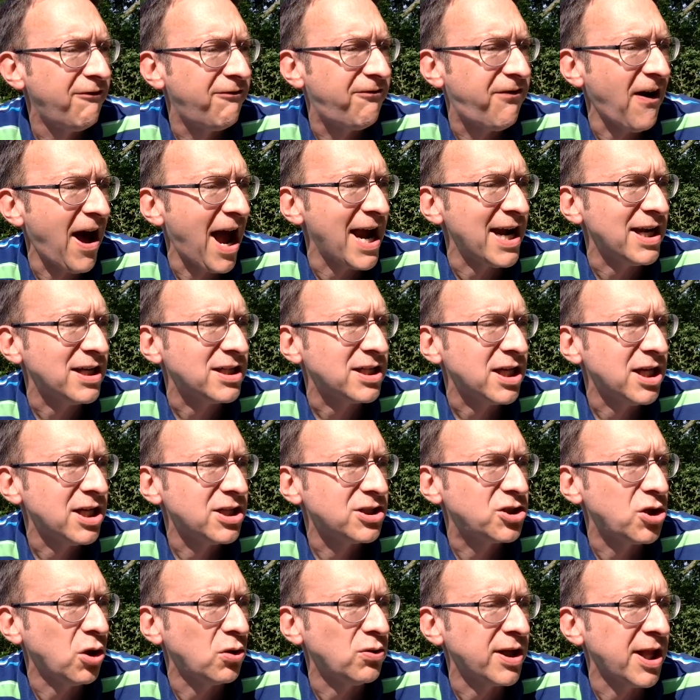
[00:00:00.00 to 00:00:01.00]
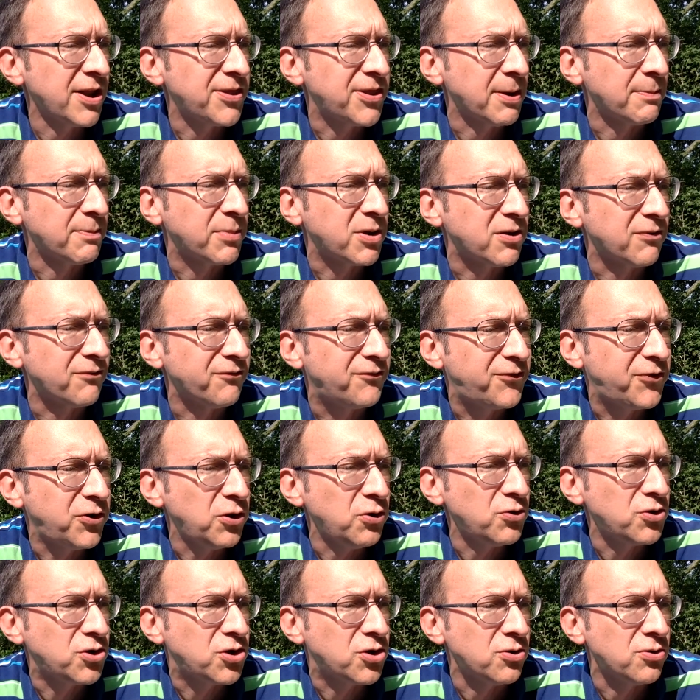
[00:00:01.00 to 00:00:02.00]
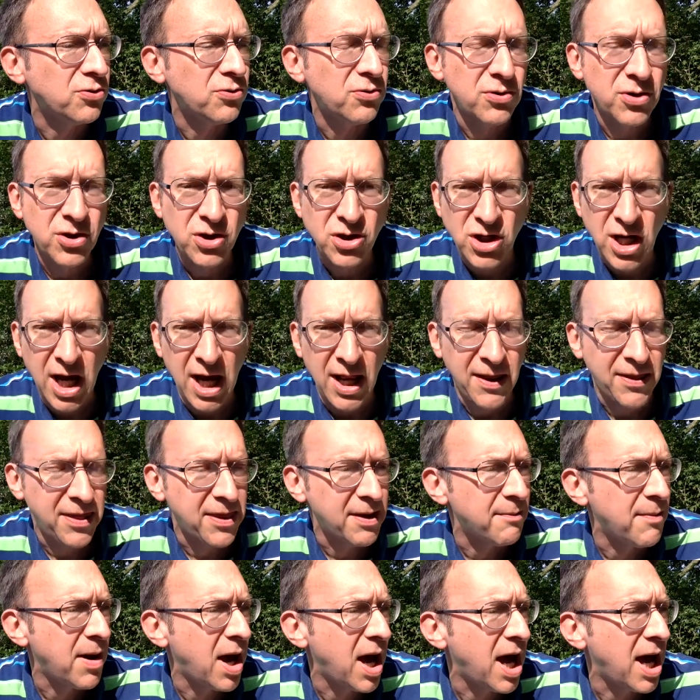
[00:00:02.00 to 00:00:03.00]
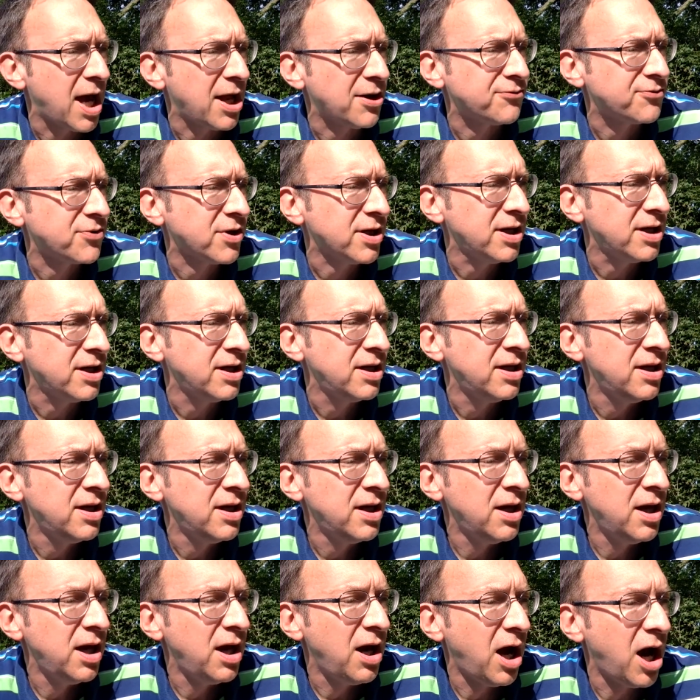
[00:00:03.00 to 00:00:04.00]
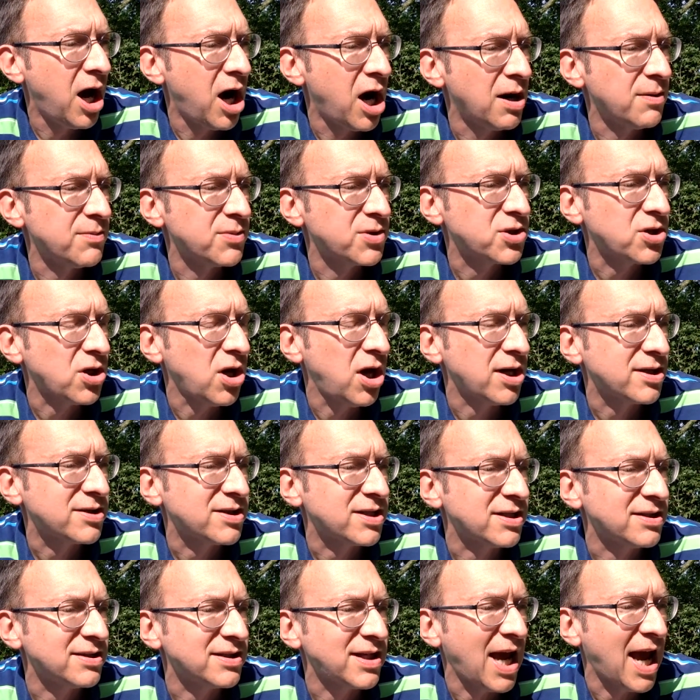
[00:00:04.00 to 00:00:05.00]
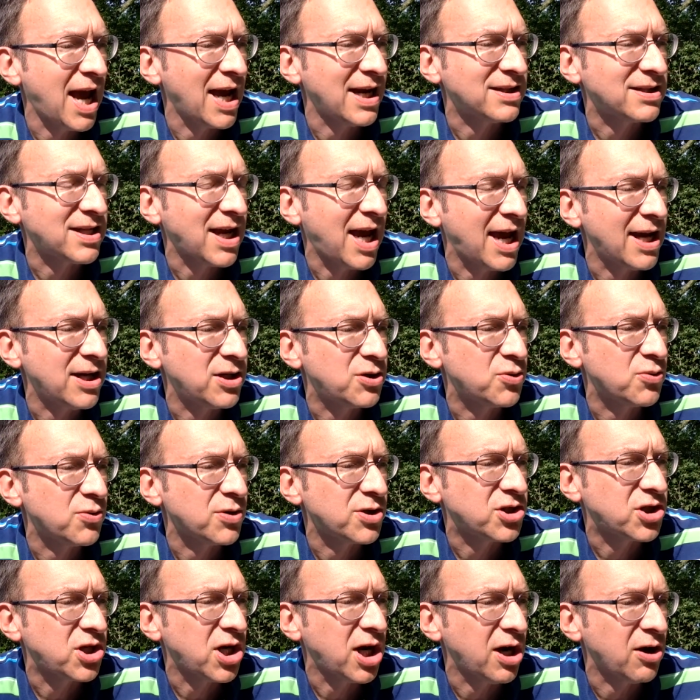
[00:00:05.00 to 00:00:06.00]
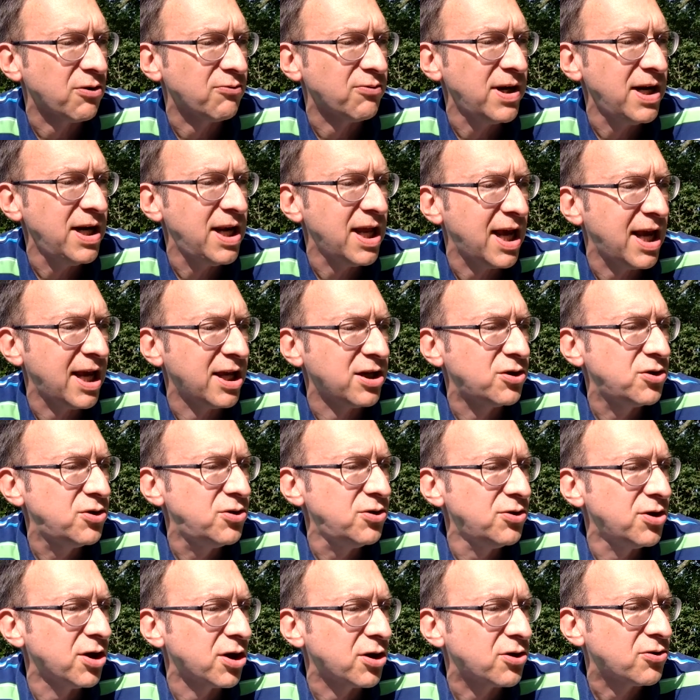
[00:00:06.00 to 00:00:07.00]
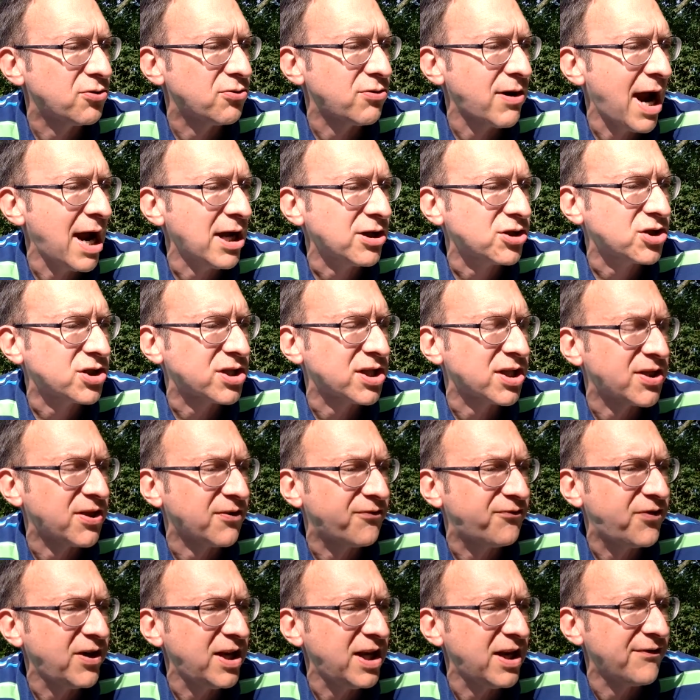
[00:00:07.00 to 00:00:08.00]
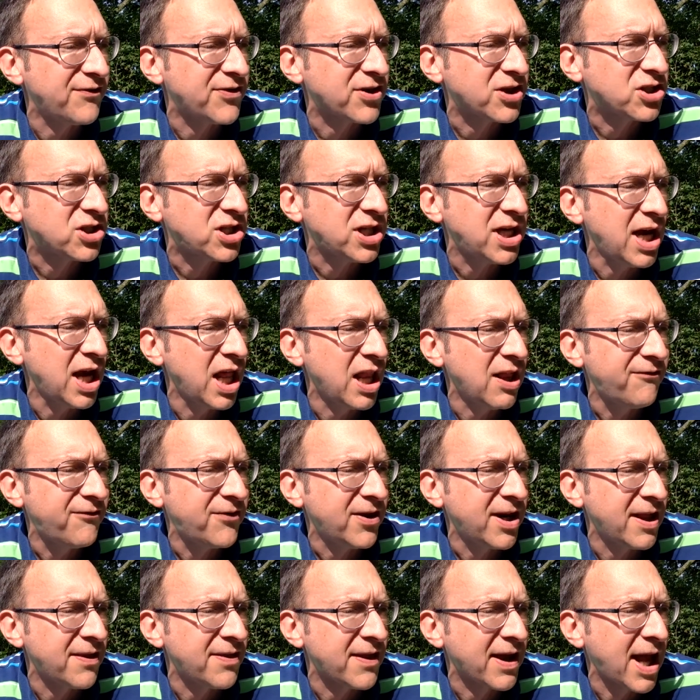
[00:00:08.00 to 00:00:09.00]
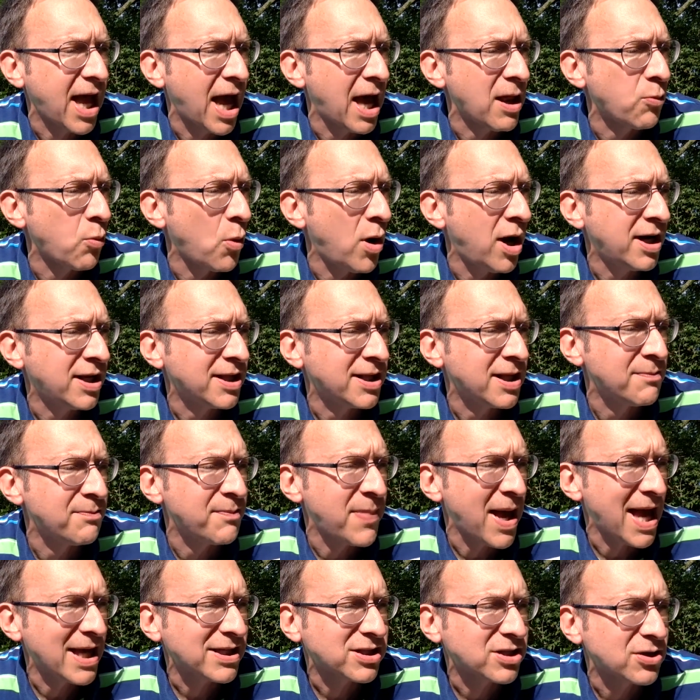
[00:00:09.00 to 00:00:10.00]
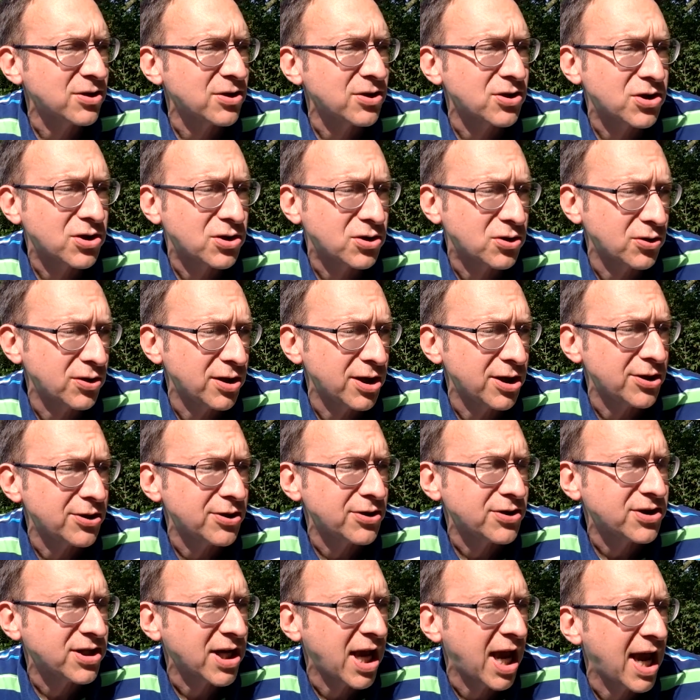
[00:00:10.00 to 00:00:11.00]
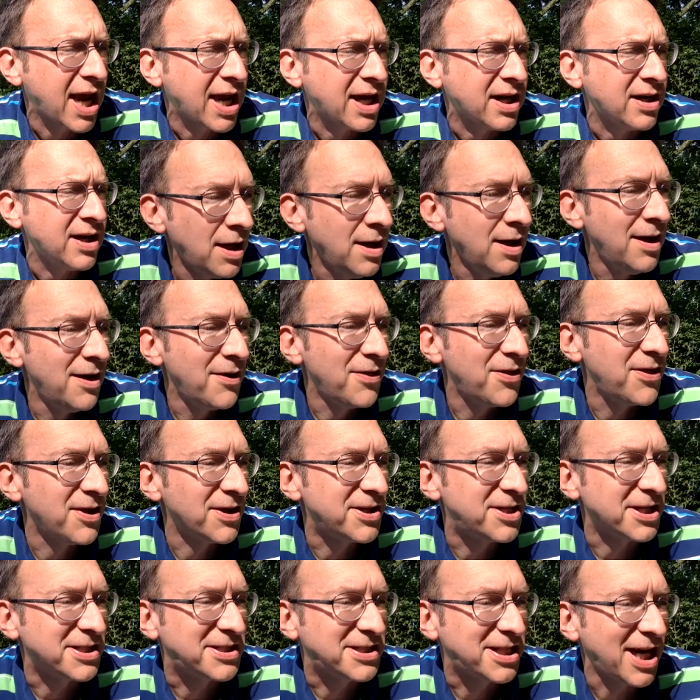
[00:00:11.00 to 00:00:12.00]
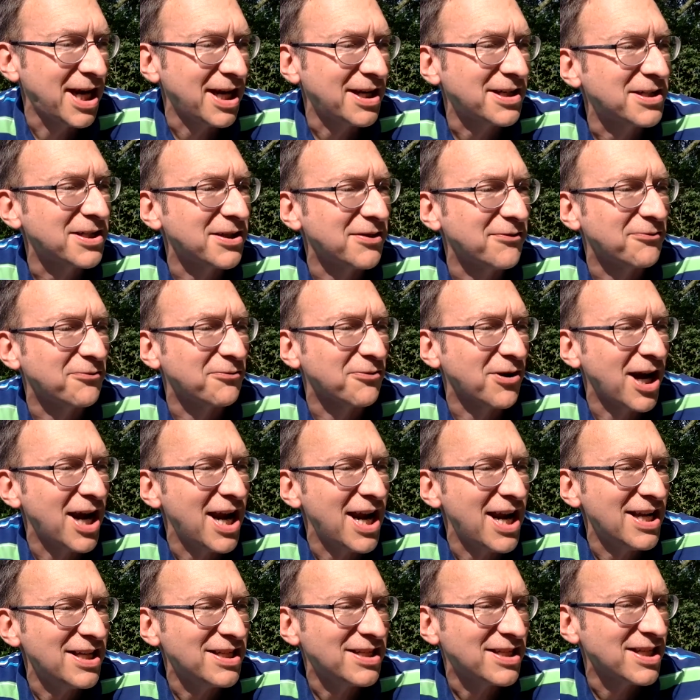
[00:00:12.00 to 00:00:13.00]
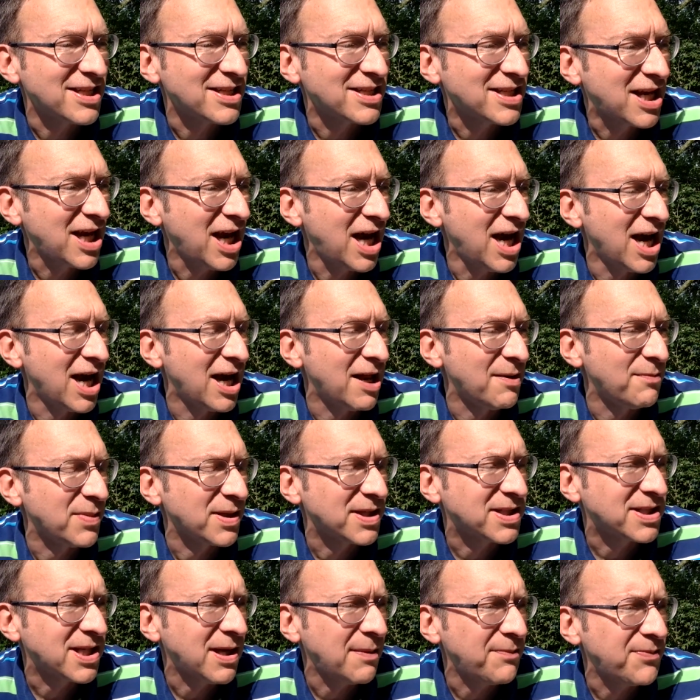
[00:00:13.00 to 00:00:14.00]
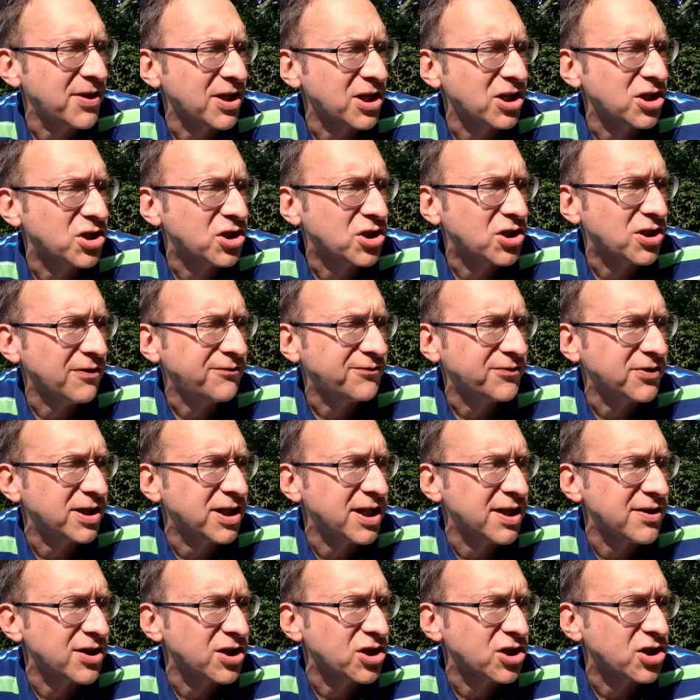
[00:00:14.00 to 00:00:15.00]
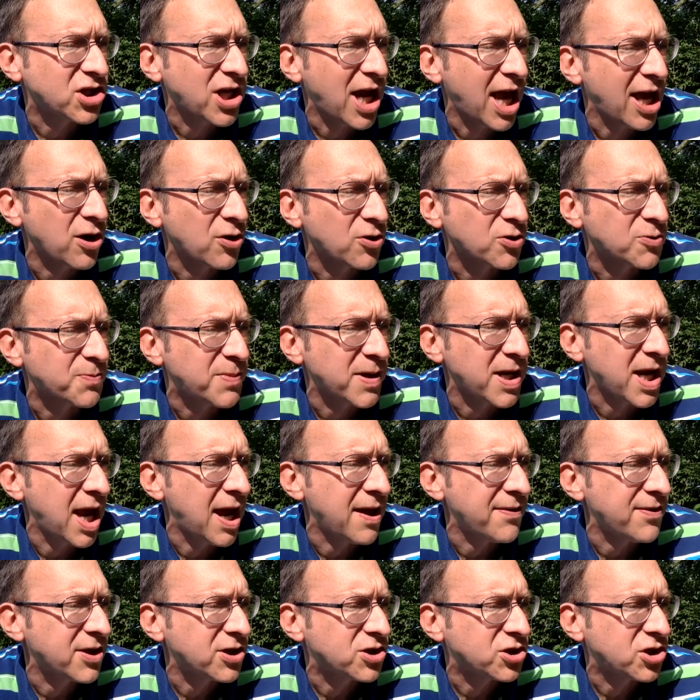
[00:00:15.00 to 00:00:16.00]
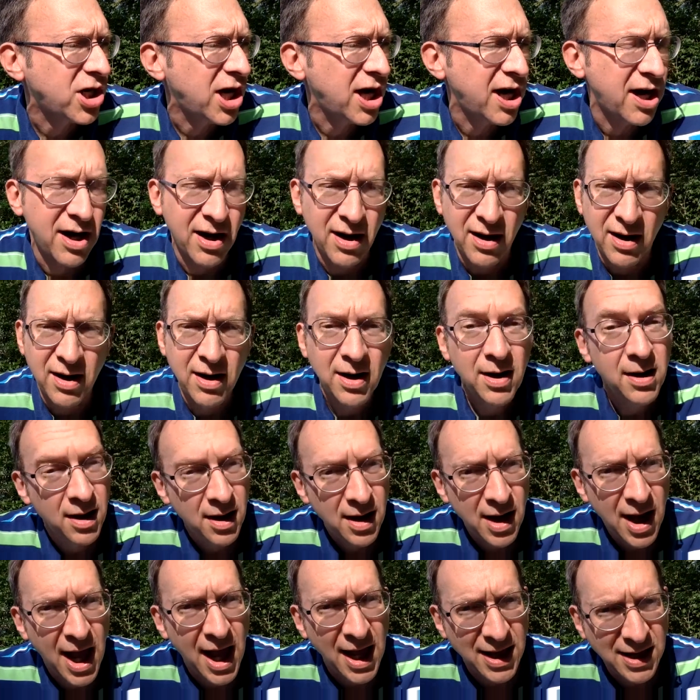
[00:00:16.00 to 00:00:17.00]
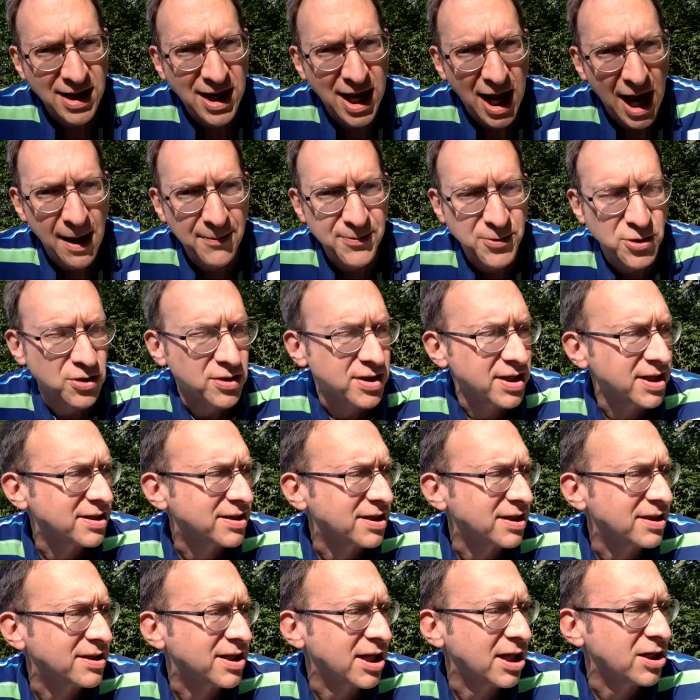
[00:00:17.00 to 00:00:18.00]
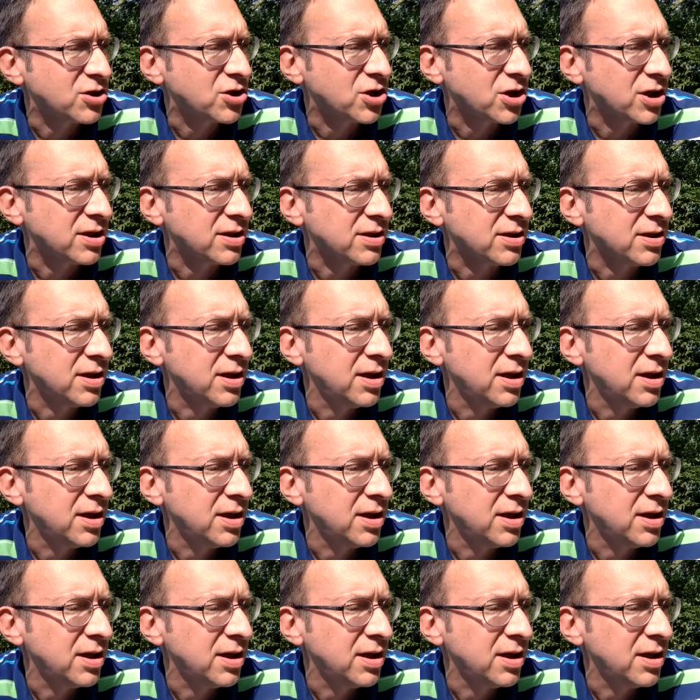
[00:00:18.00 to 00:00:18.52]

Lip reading: Fight! Don't let them confuse you, shouted the Mahandra. Arm saw Tendai tied to a chair. Rita and Kuda crouched at the feet of the she-elephant and the Gondwanan ambassador stood at her side. The detective raised his gun, but something shifted in the shadows beyond the chair and captured his attention.